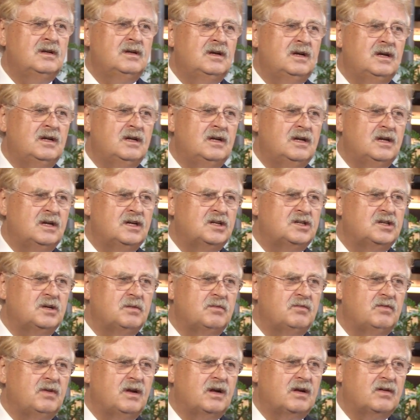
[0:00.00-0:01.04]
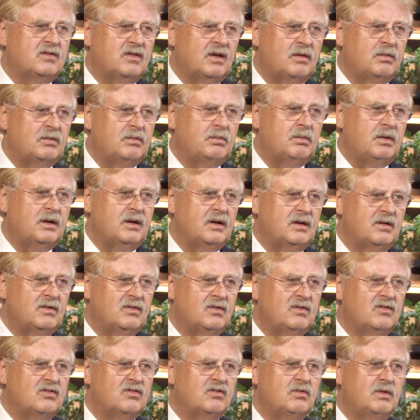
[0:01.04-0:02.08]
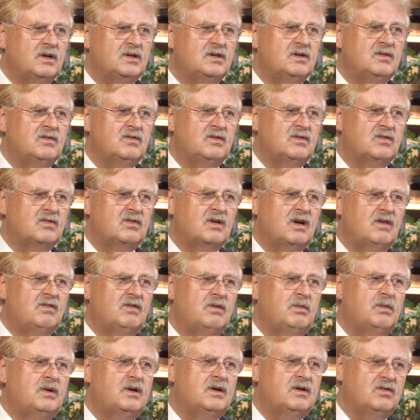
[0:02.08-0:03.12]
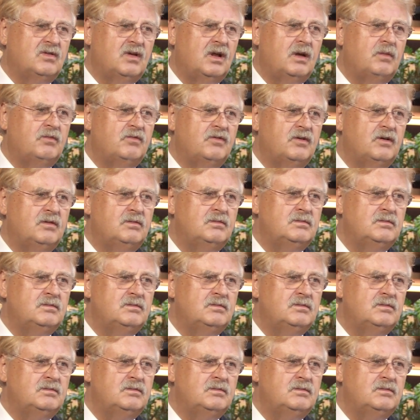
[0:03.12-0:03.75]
in Egypt we accept, but in this question this government is helpful.